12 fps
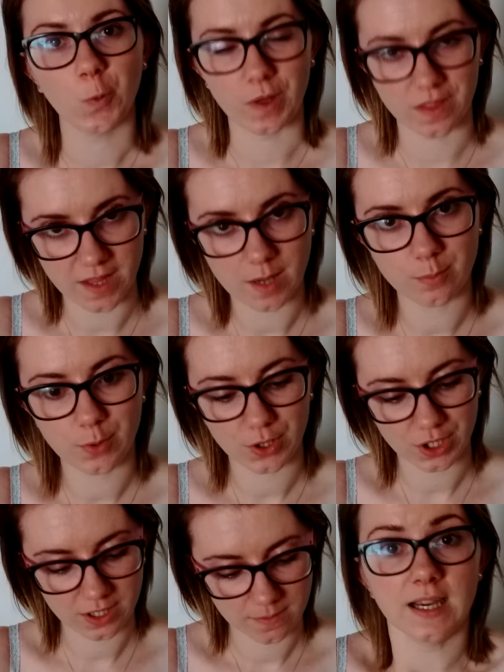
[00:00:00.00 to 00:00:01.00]
with that
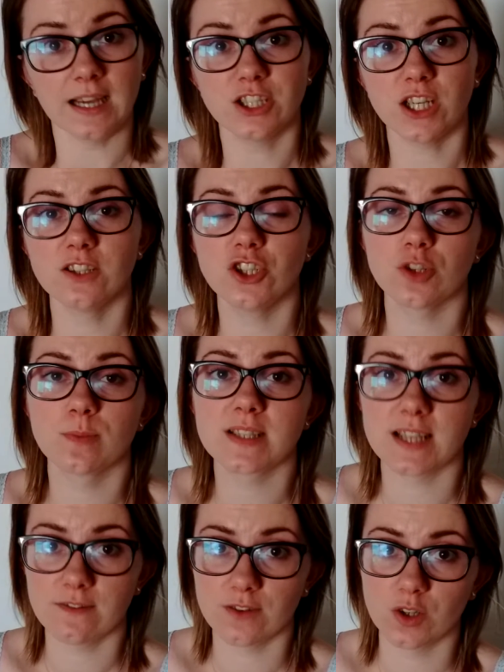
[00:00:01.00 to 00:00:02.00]
book. And challenge number
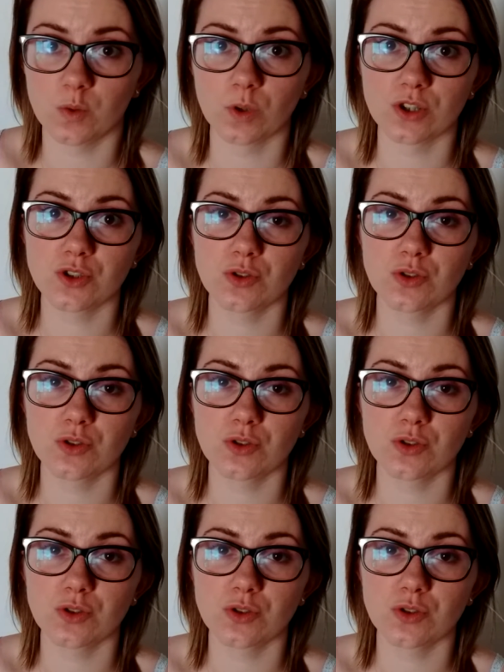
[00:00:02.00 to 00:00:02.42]
7 was